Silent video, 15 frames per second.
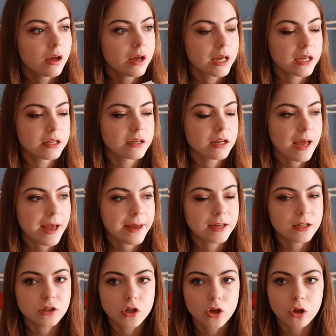in
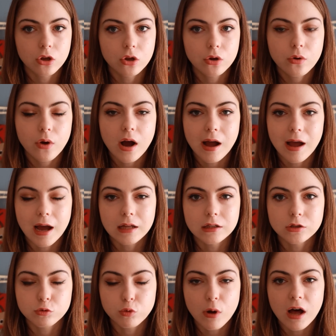A2, I
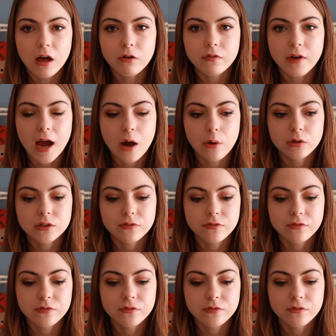had 12 hours